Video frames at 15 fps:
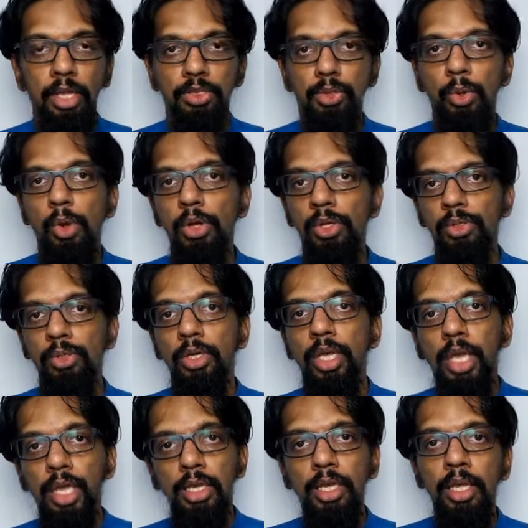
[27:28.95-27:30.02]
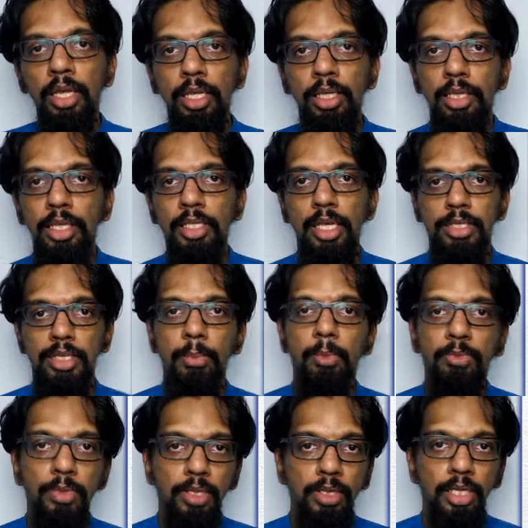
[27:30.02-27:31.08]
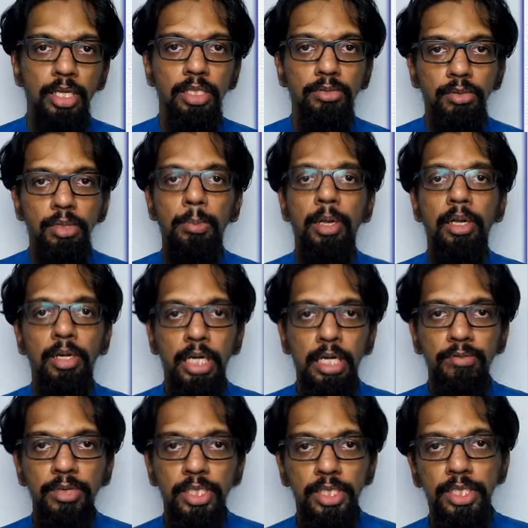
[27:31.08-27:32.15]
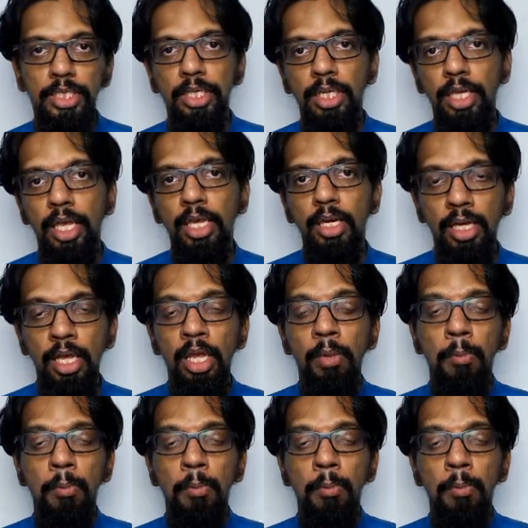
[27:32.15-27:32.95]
so on. So again, these are some of the things we may revisit again,